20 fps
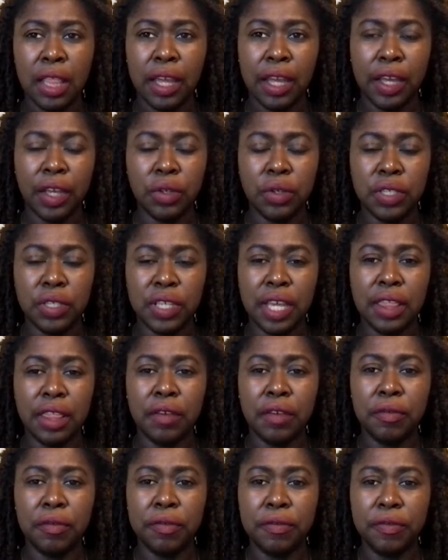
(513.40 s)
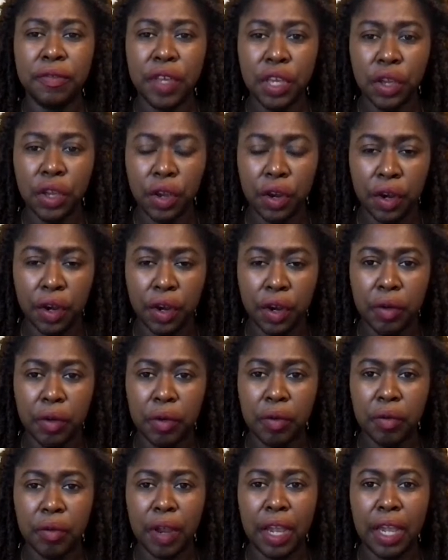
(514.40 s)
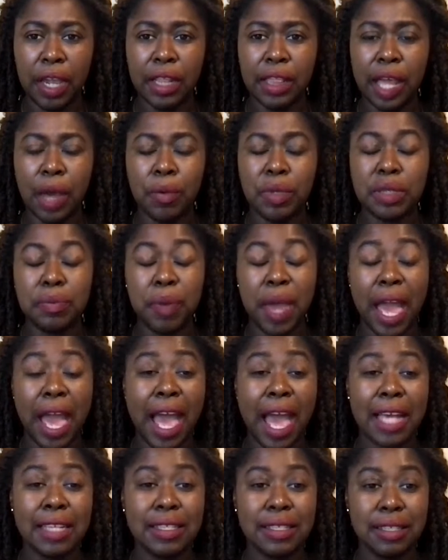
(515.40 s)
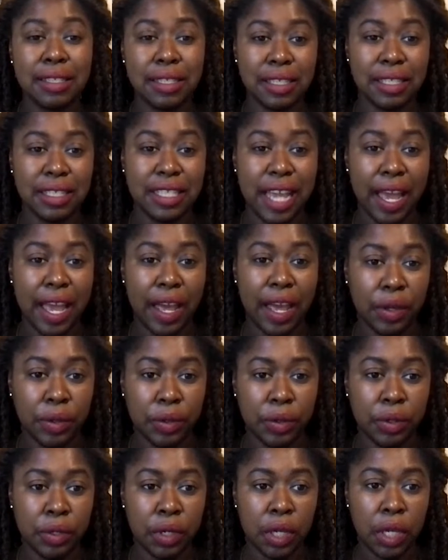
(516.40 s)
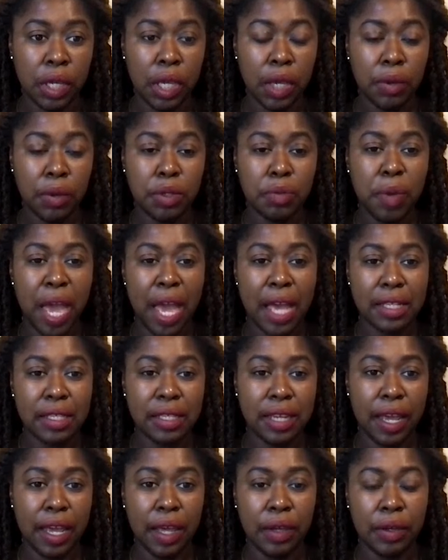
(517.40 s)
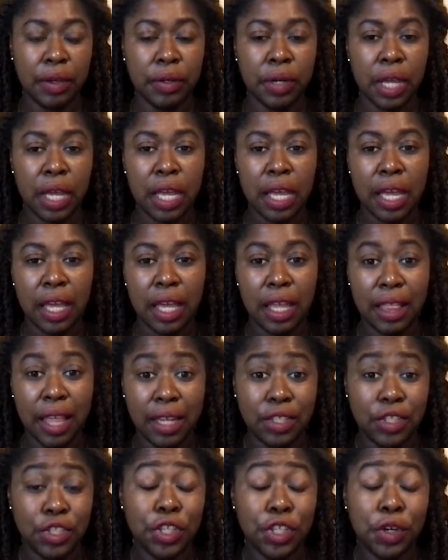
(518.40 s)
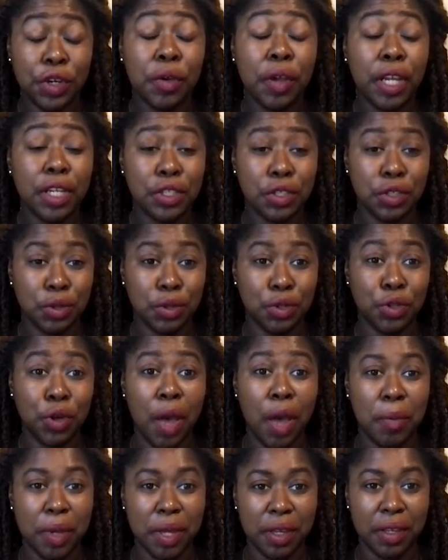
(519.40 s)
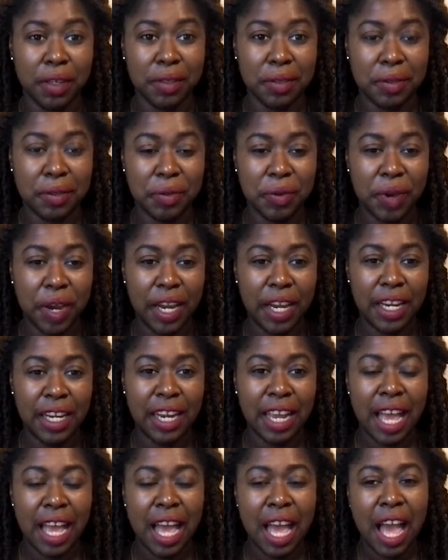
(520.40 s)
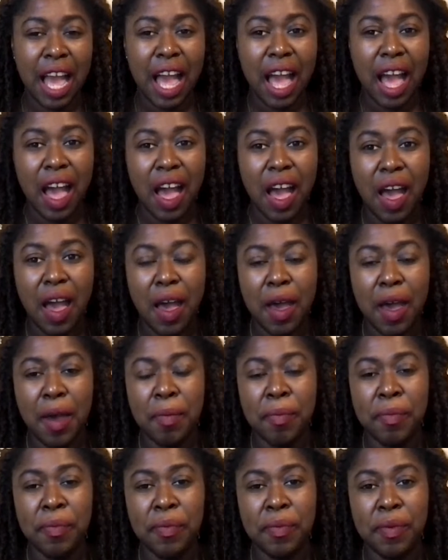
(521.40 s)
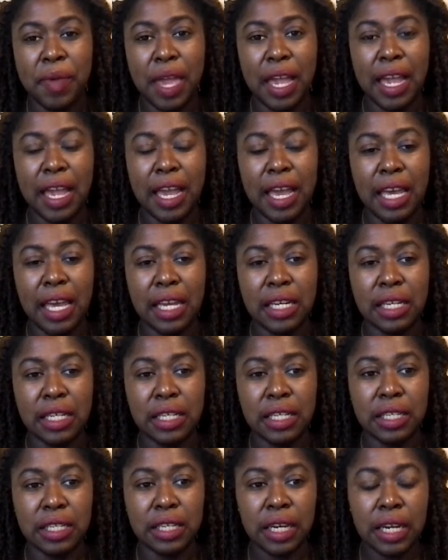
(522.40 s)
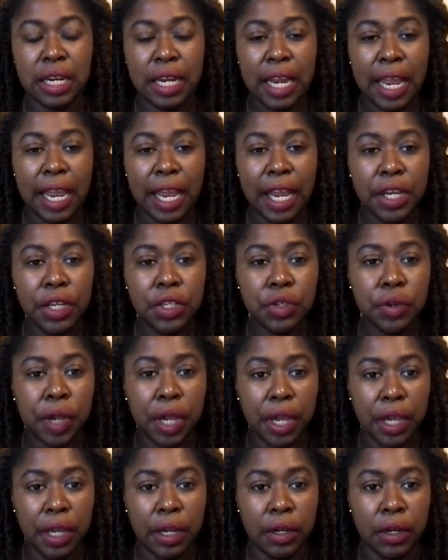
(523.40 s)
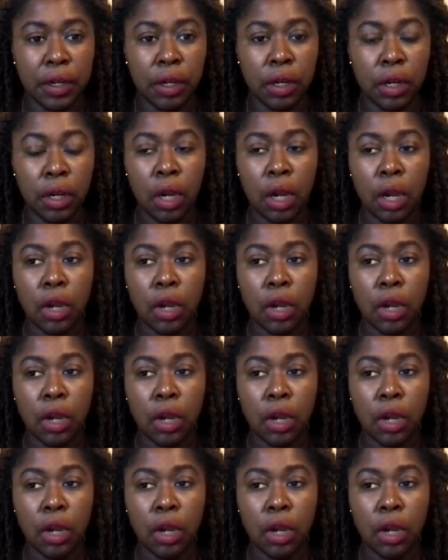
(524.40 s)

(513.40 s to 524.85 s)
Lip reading: like you said, the fear, right, that was passed down. It was passed down. That's generational trauma, right? And Adrienne,